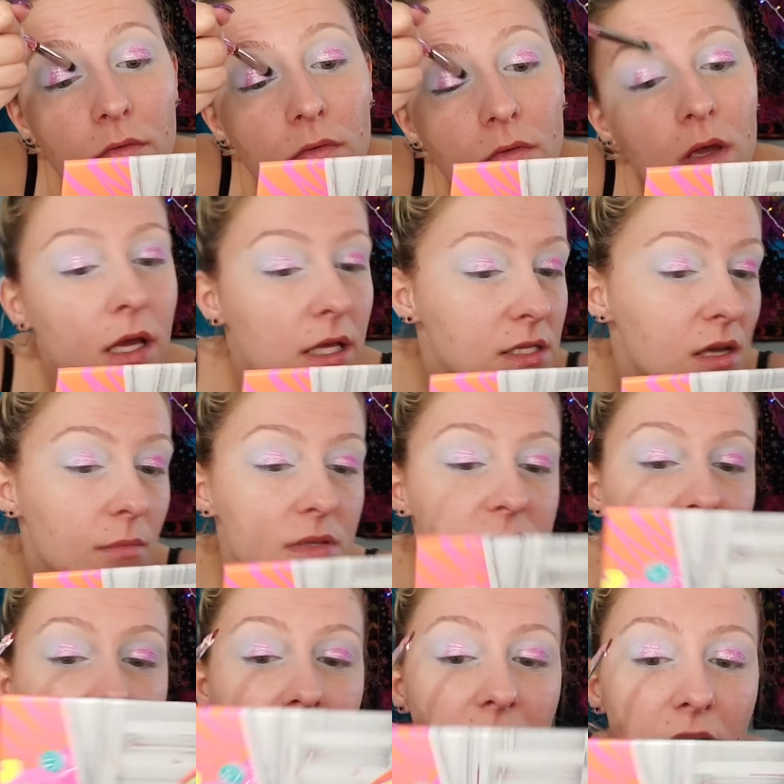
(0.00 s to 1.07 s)
It's almost kind of
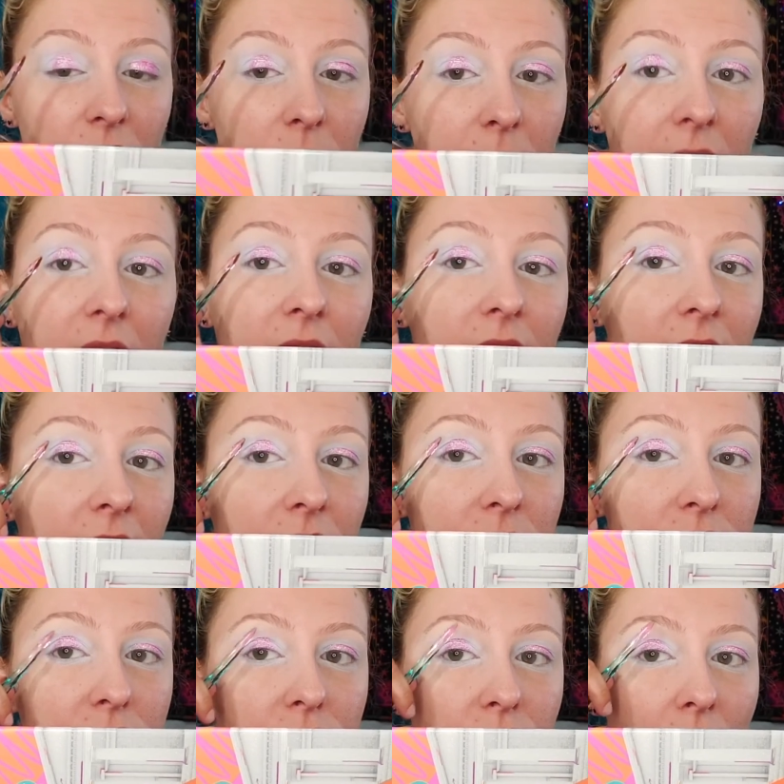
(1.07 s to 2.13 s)
like you're making like a
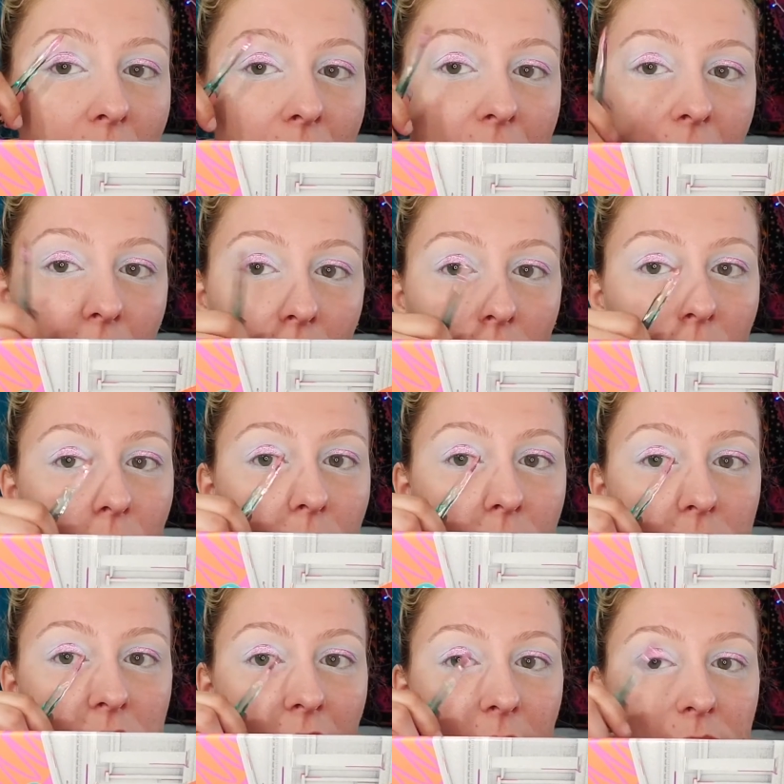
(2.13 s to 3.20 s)
triangle
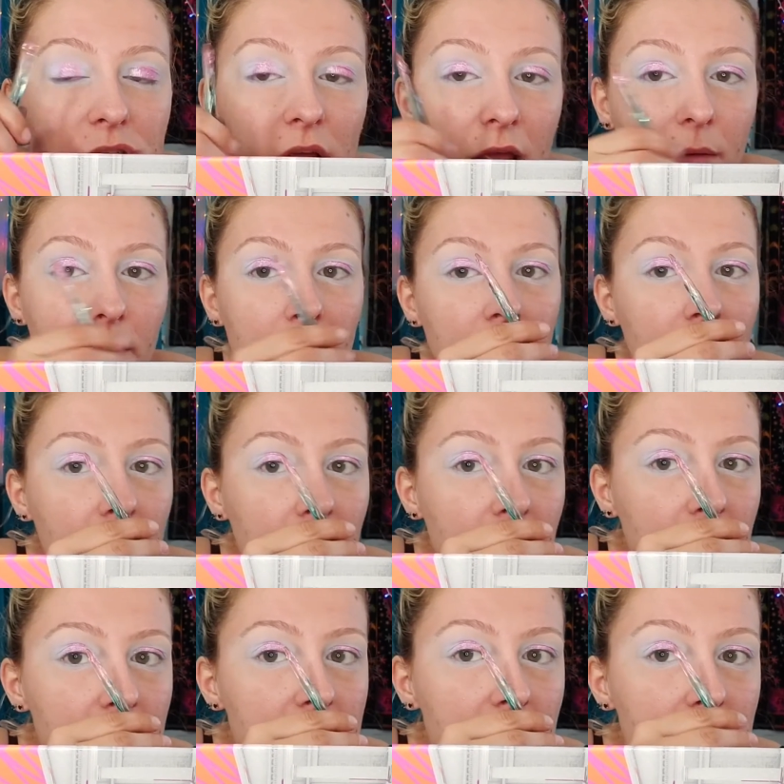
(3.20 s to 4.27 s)
type shape.
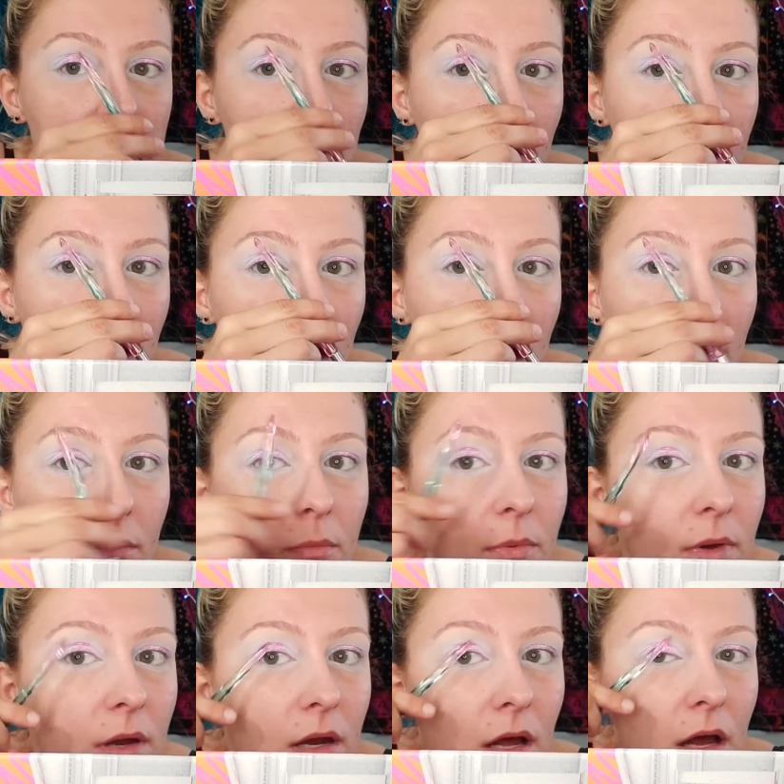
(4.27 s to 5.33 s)
So it's going up
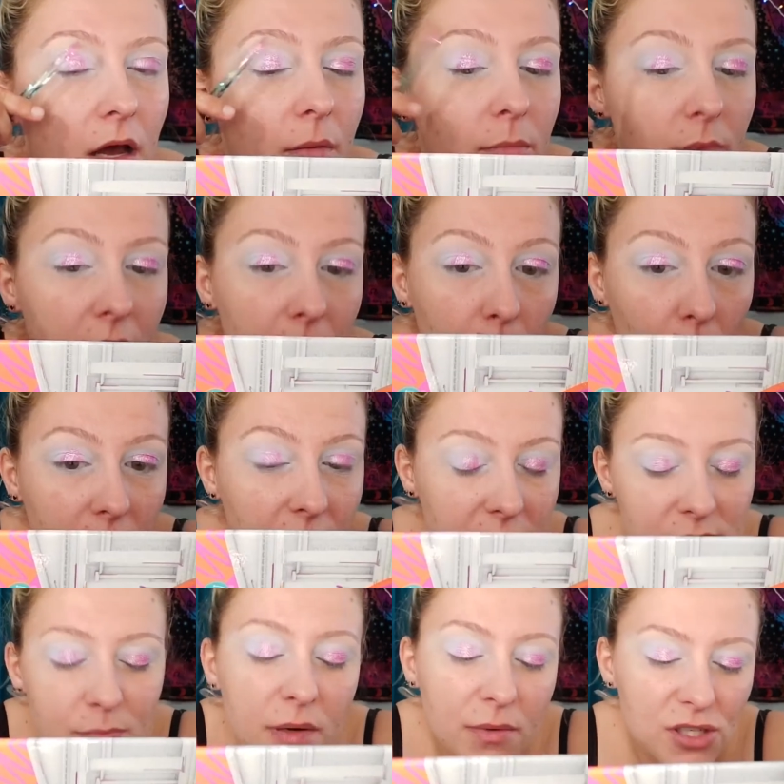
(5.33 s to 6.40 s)
and up like a point. It's
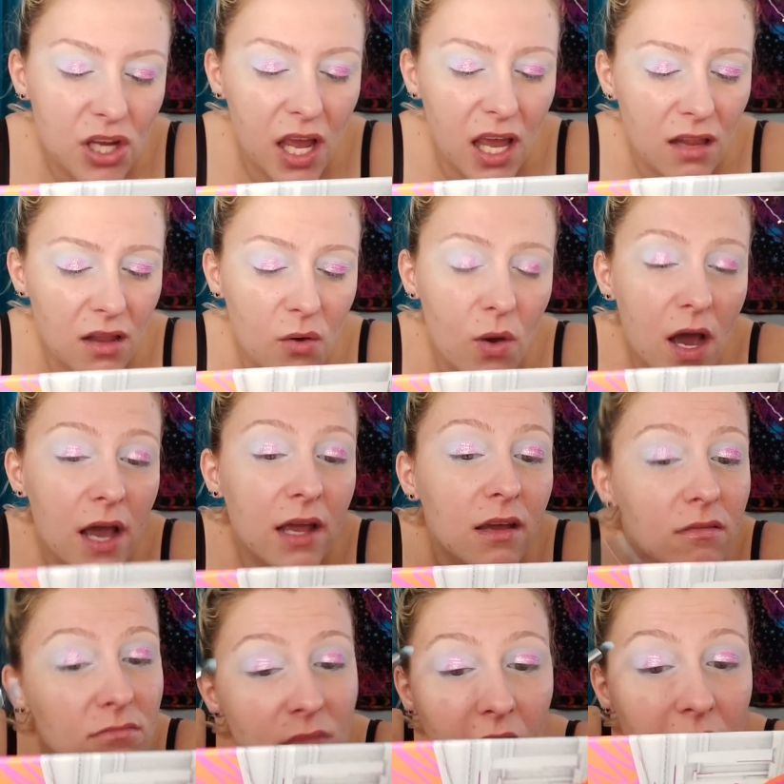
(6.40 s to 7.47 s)
pretty much a halo eye,
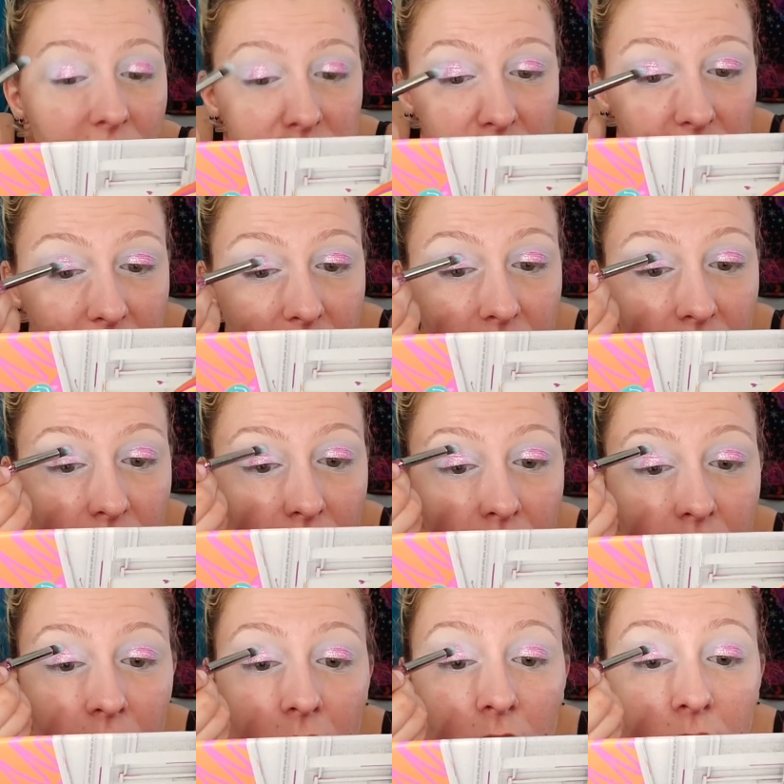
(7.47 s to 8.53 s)
honestly.
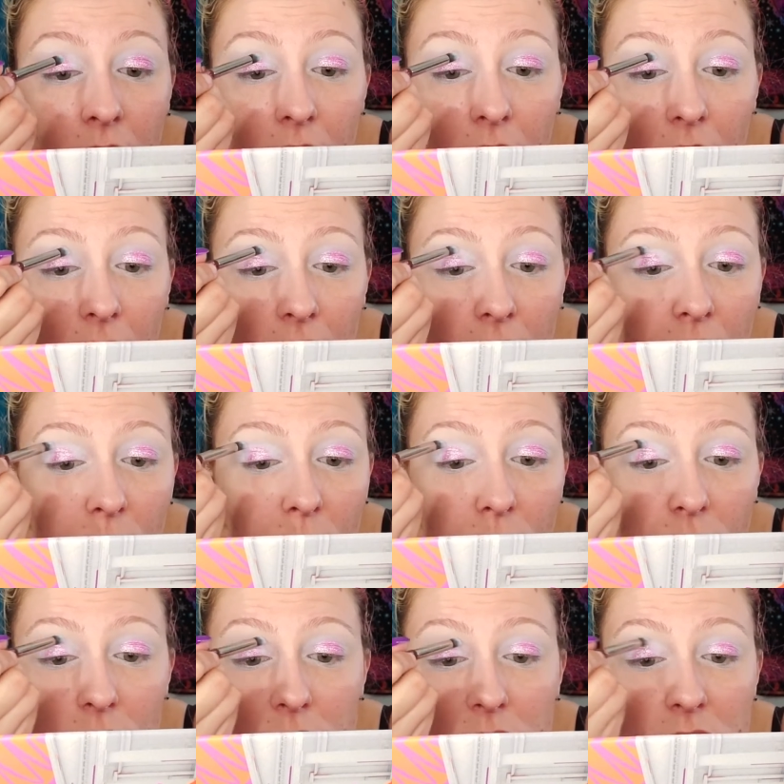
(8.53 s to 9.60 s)
And then we'll
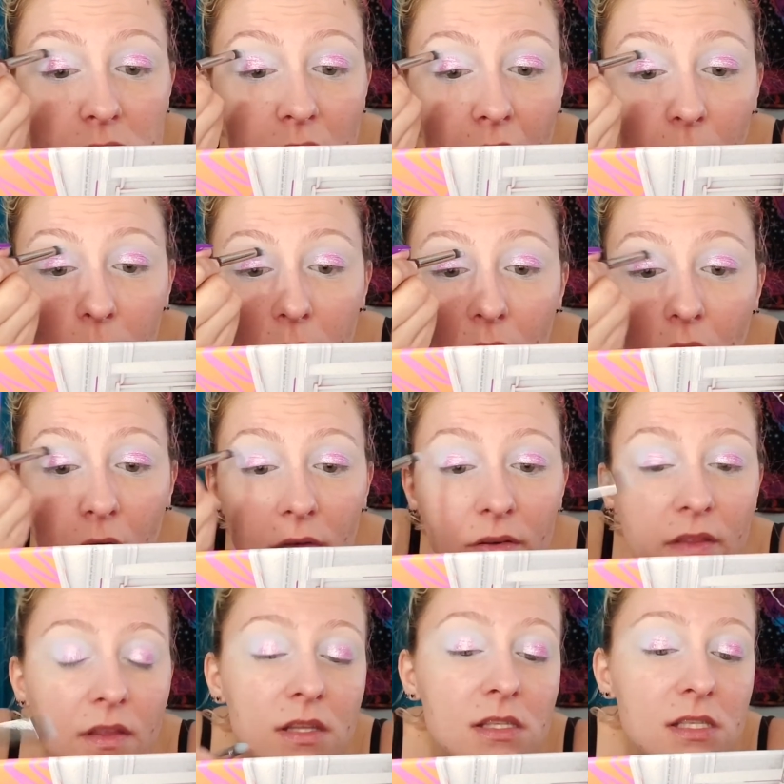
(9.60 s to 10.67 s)
top it off at the
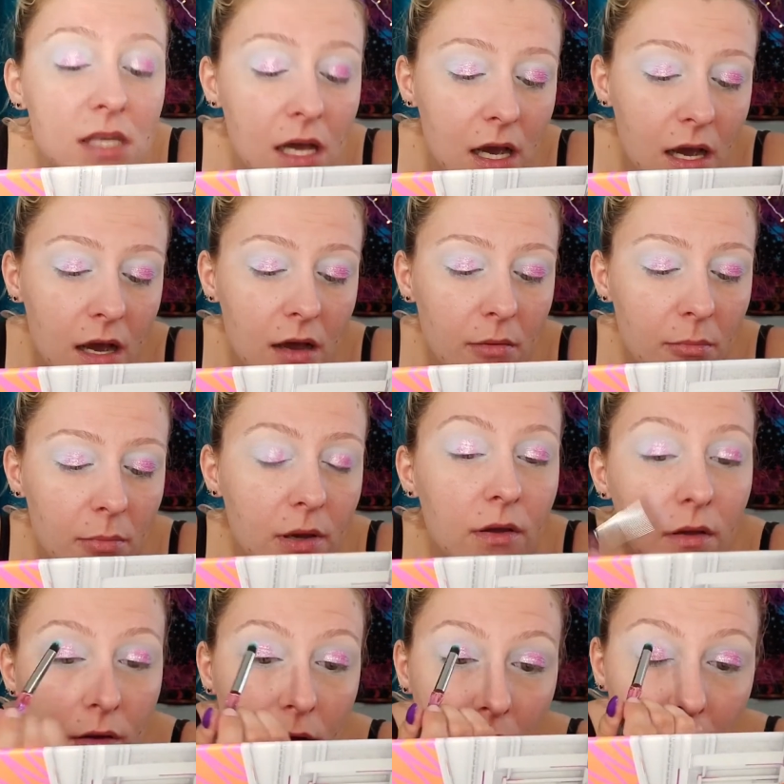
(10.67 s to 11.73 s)
top
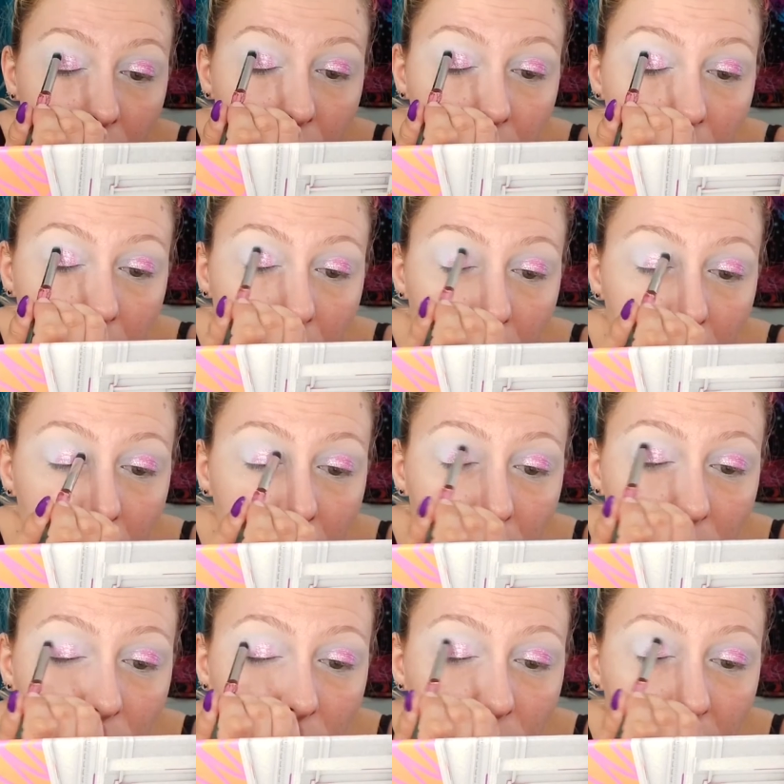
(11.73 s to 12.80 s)
here in the
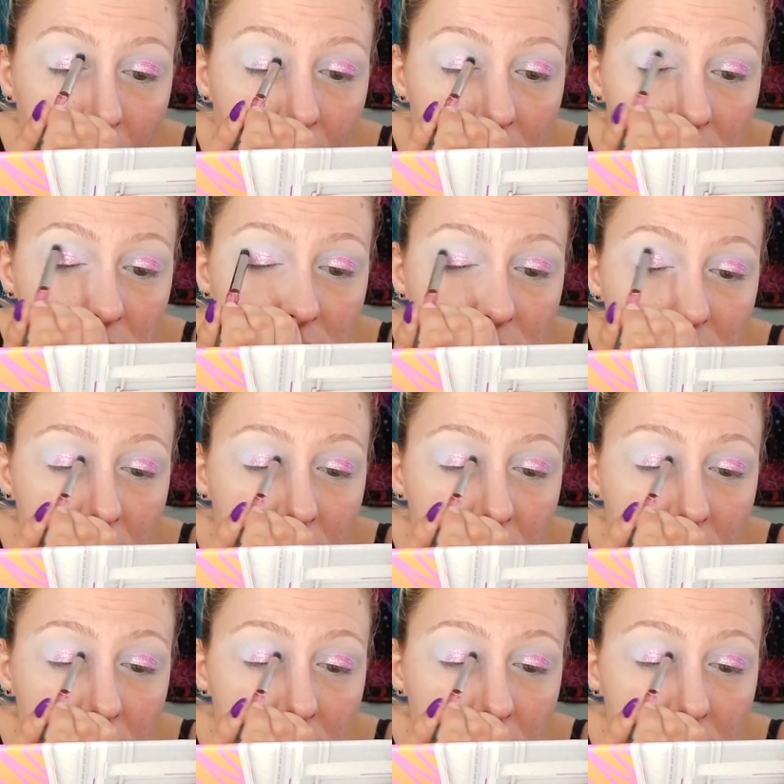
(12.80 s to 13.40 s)
crease.